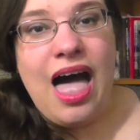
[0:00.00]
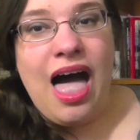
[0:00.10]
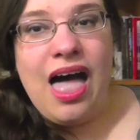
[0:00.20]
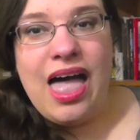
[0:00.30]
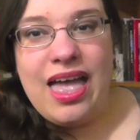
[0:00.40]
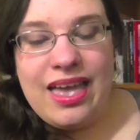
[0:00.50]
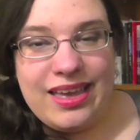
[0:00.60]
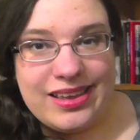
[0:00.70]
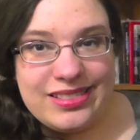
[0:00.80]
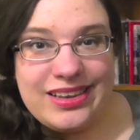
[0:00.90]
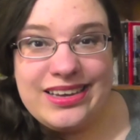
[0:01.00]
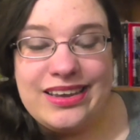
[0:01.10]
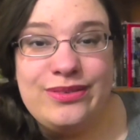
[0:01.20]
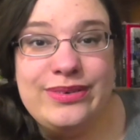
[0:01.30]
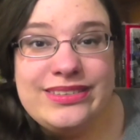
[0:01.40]
it
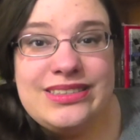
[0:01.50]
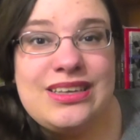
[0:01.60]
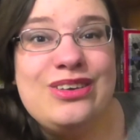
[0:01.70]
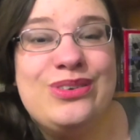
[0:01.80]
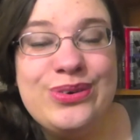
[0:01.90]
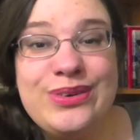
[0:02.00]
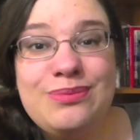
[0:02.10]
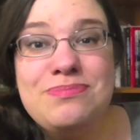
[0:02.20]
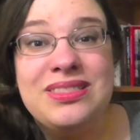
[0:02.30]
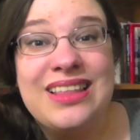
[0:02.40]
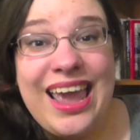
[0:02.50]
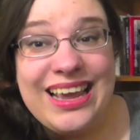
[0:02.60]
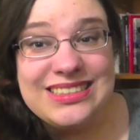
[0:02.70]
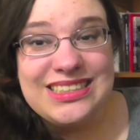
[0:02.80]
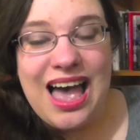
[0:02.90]
was a good place.